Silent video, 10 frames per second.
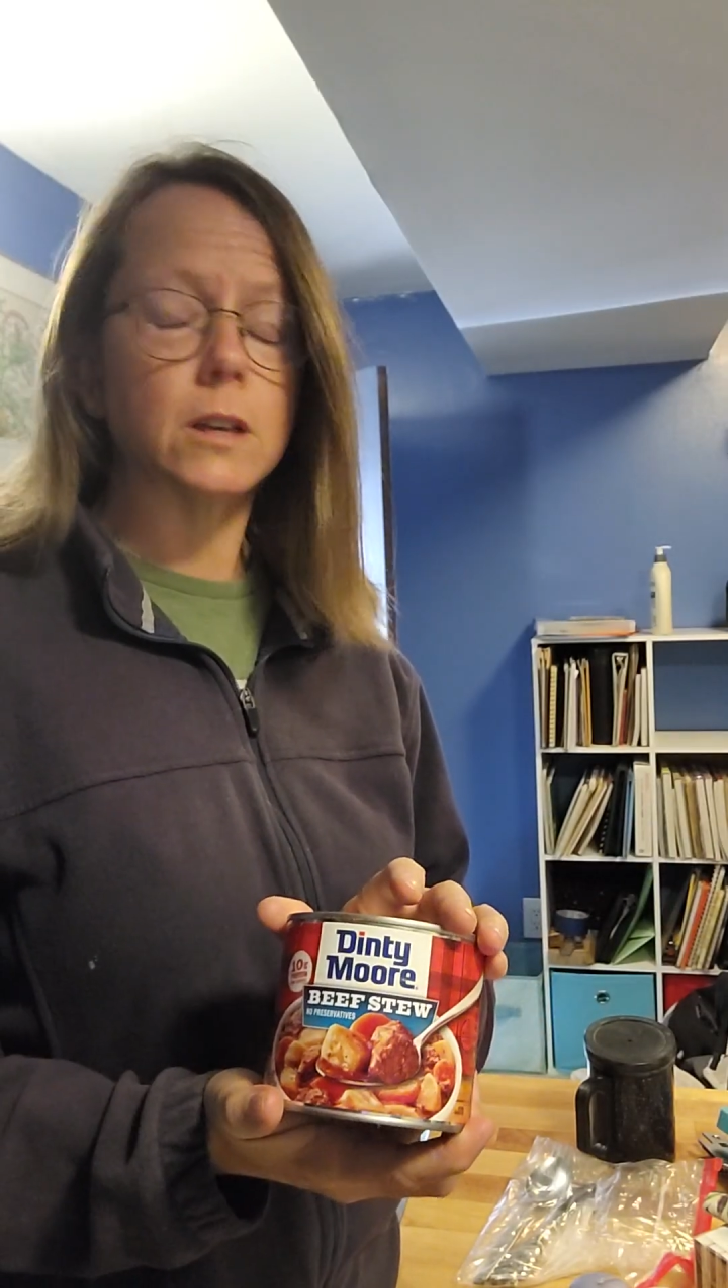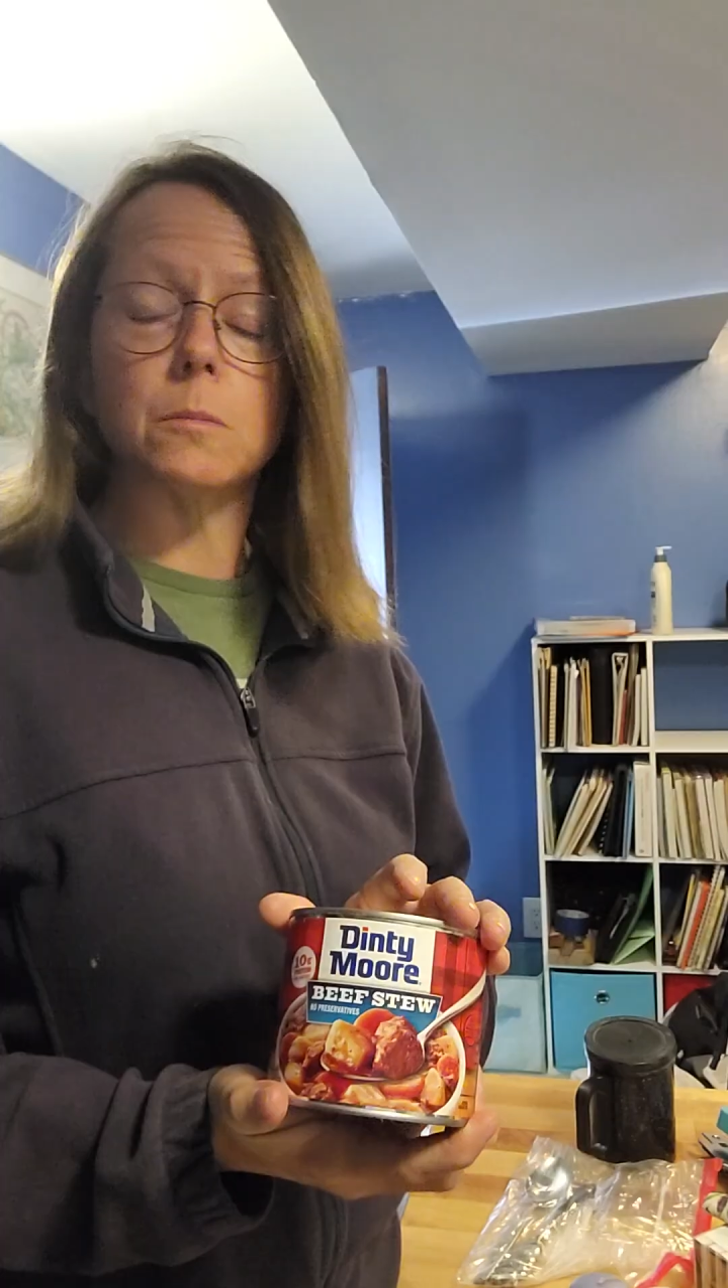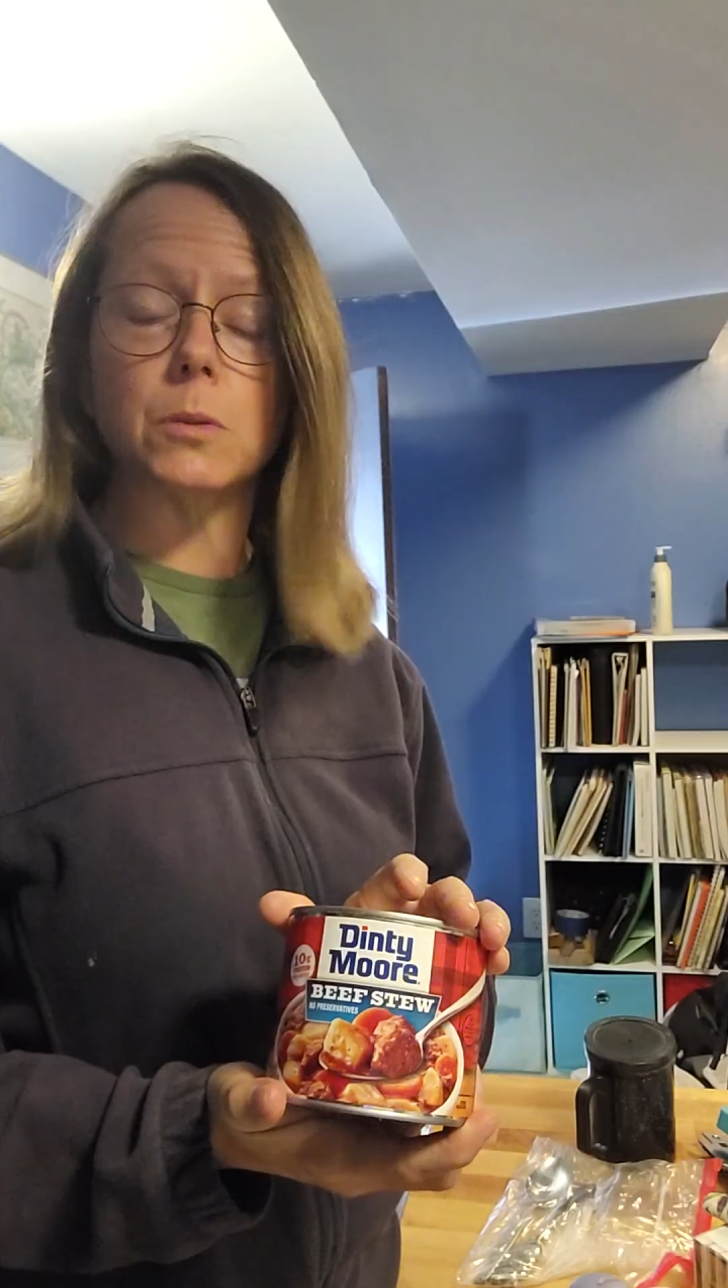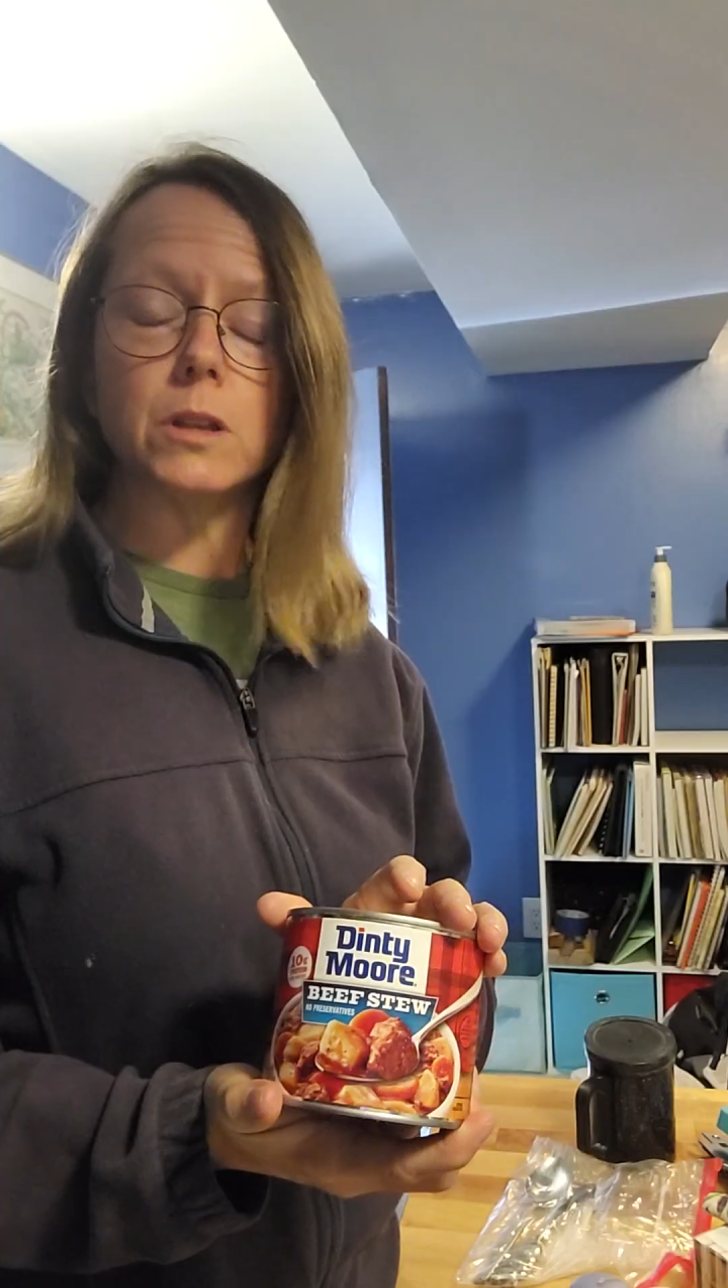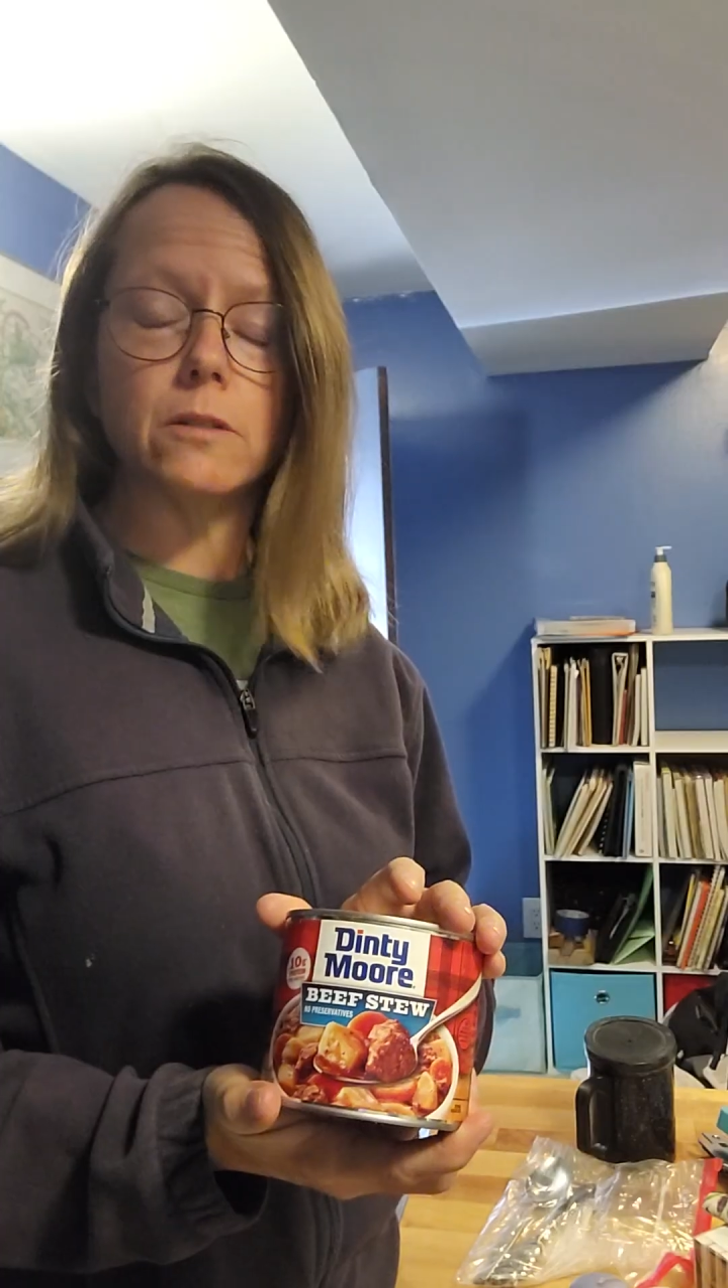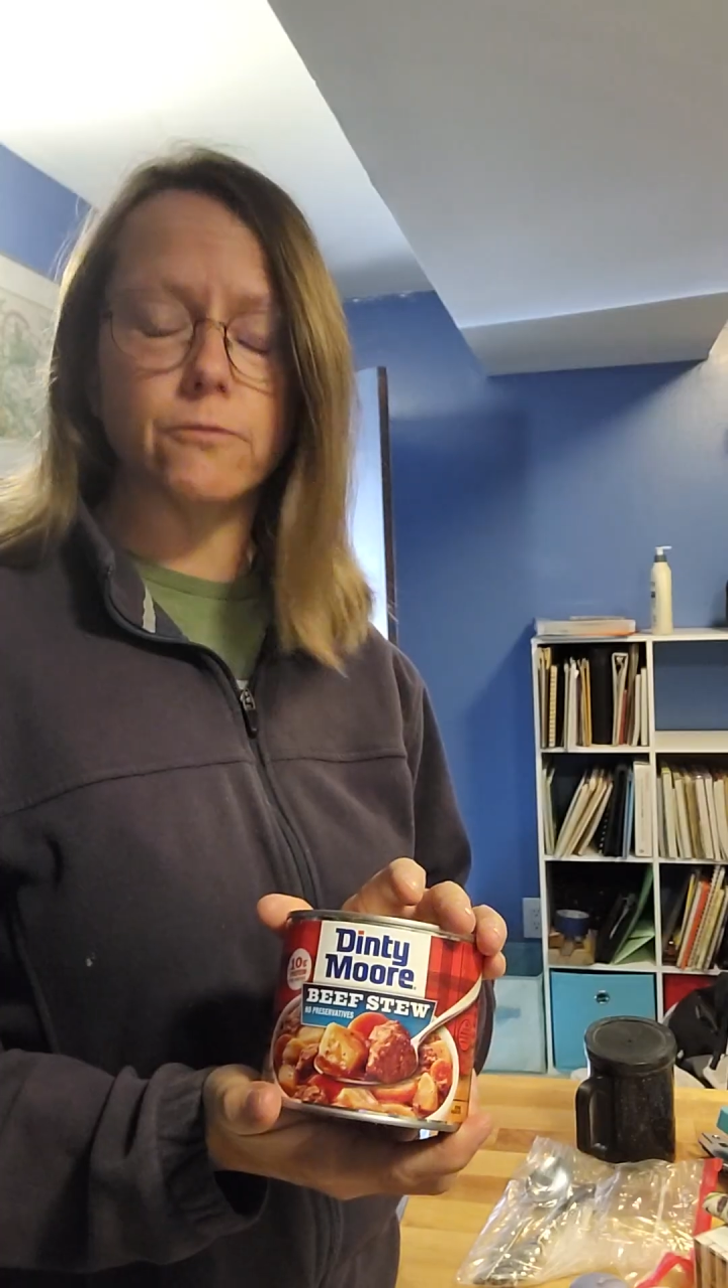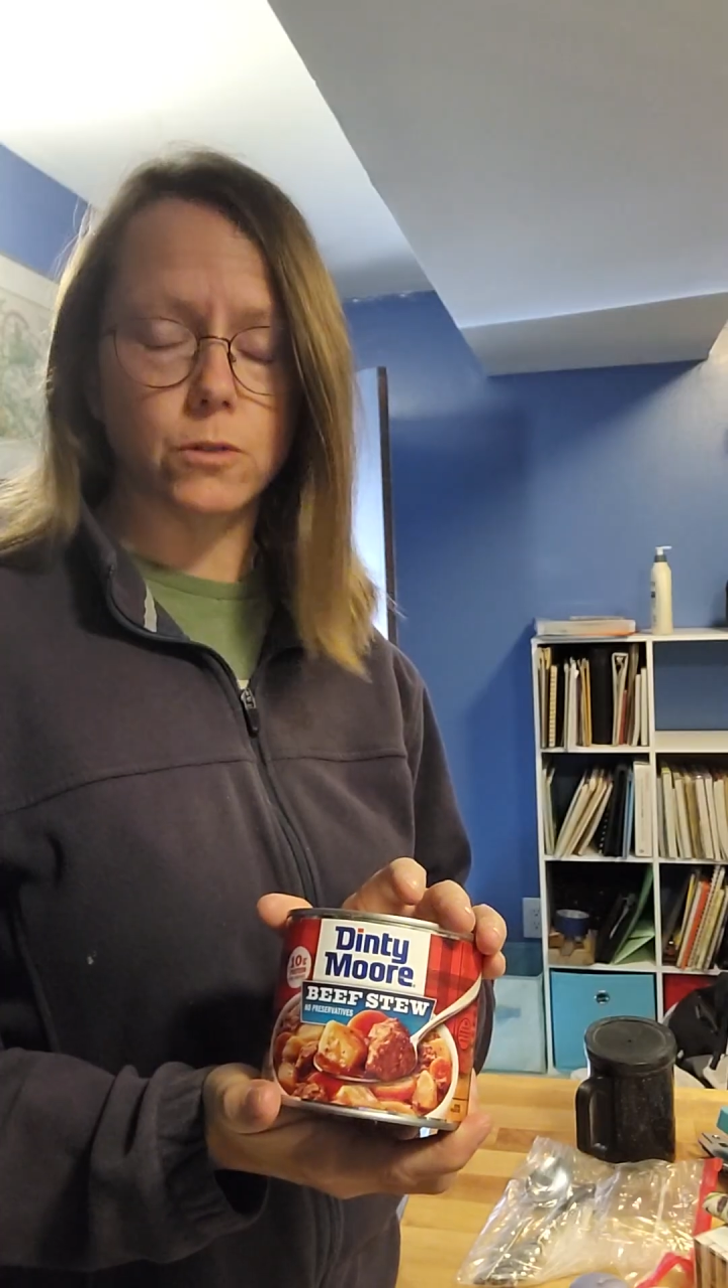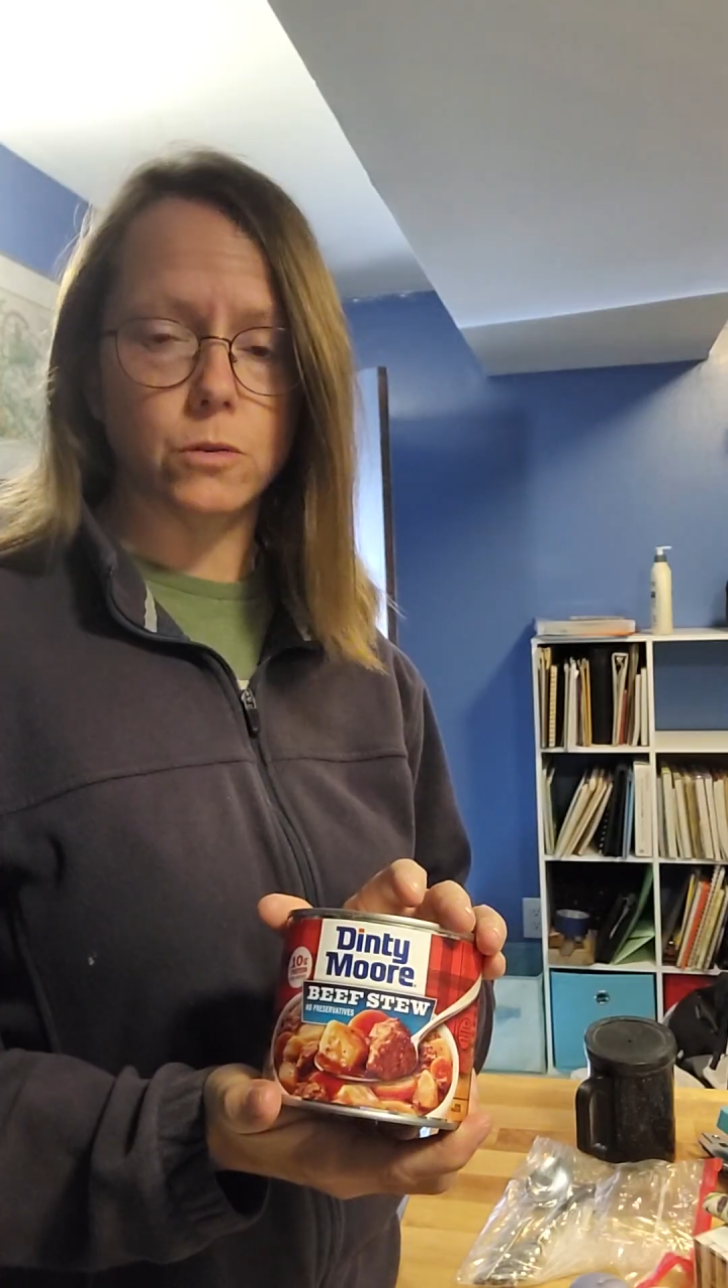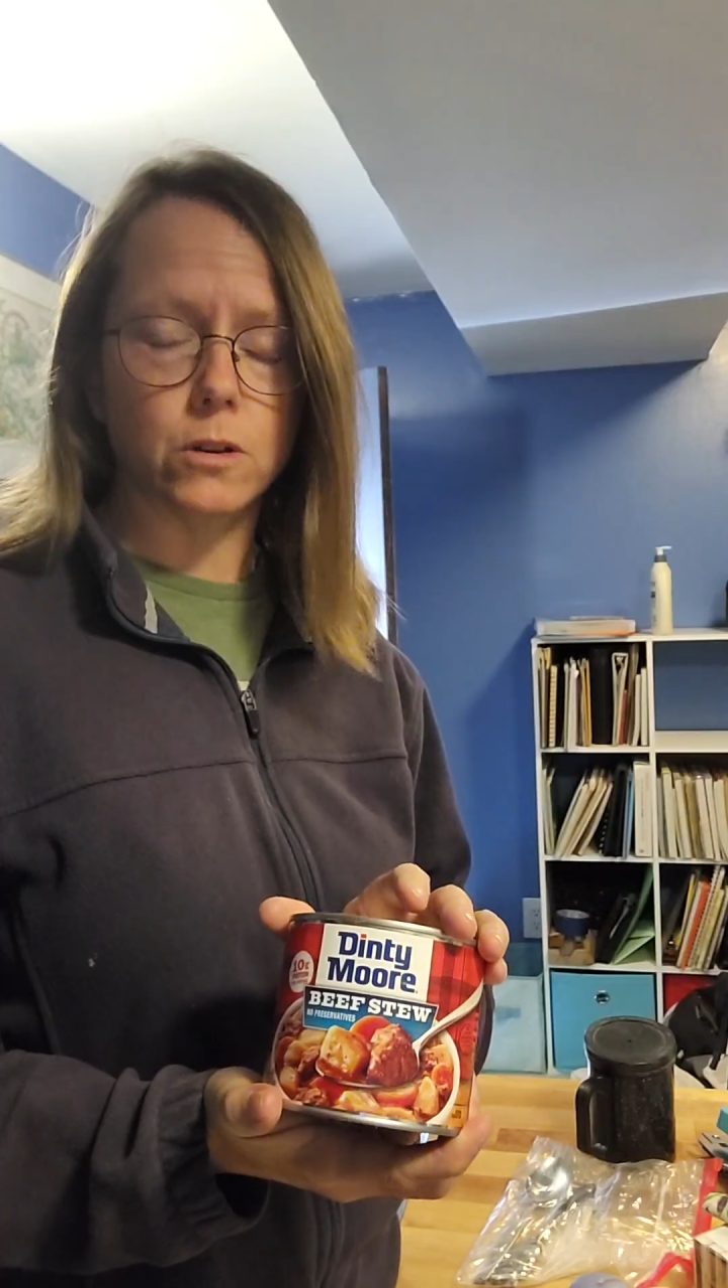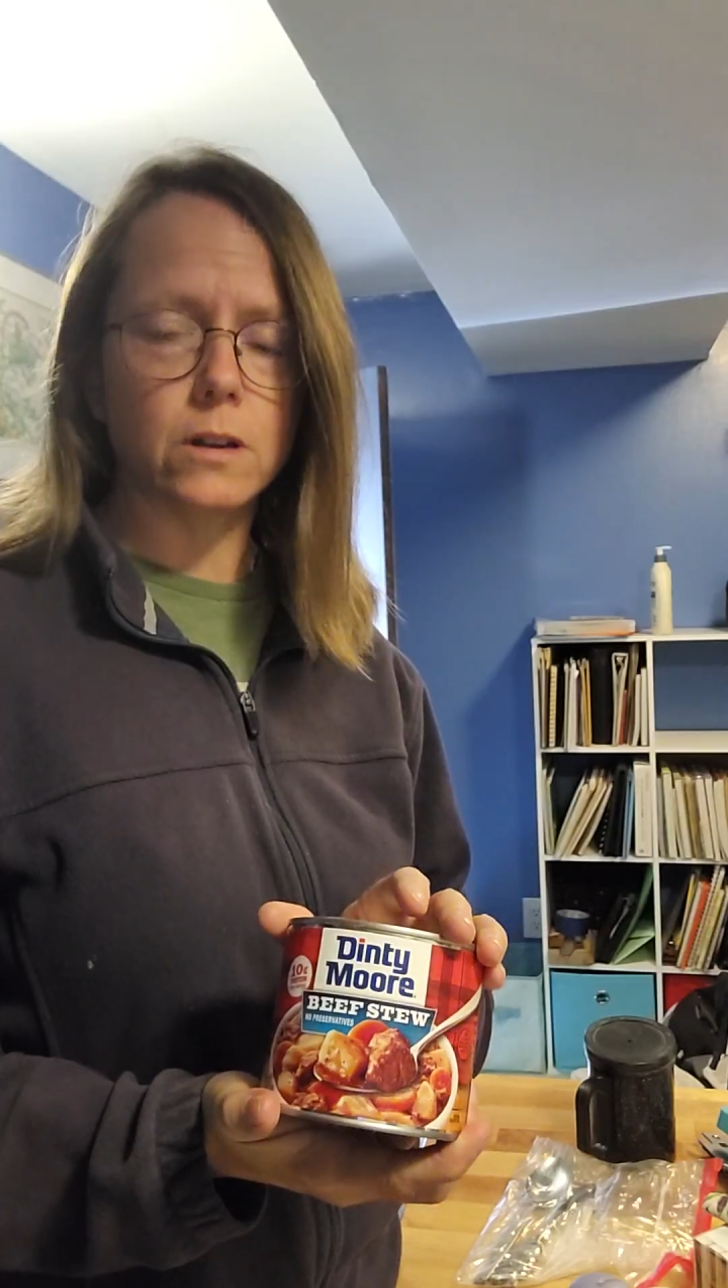complete
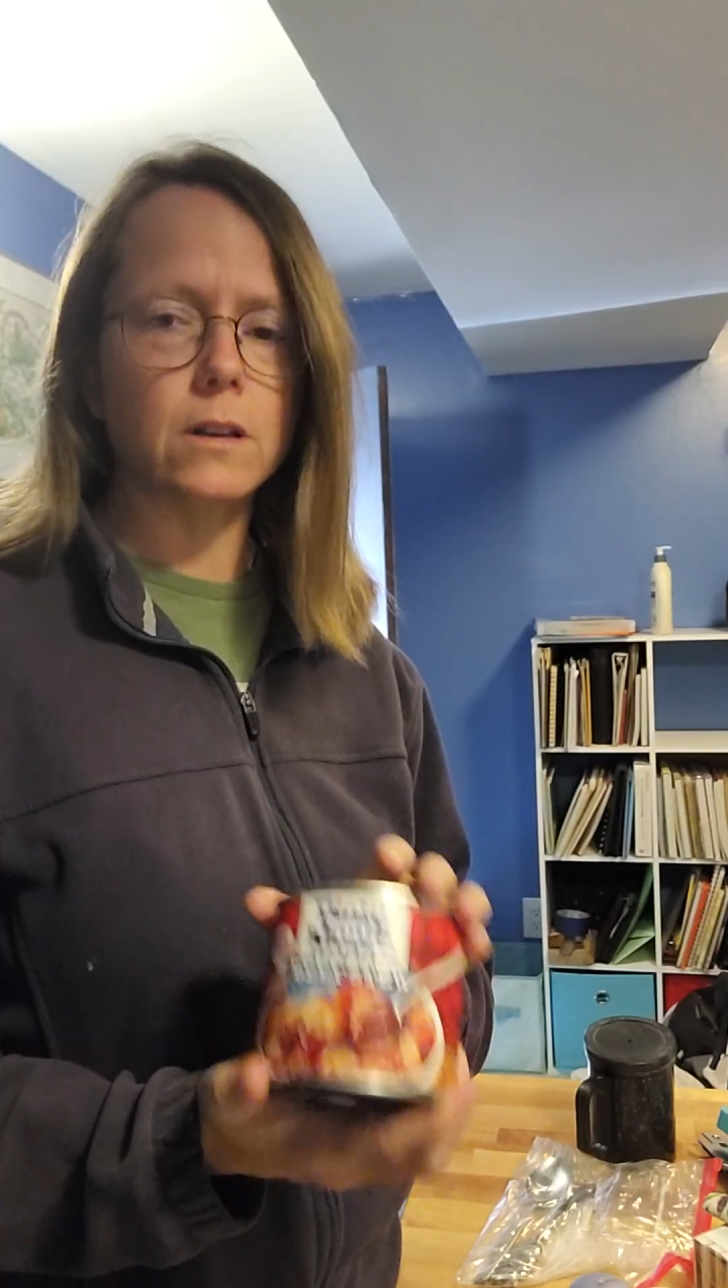food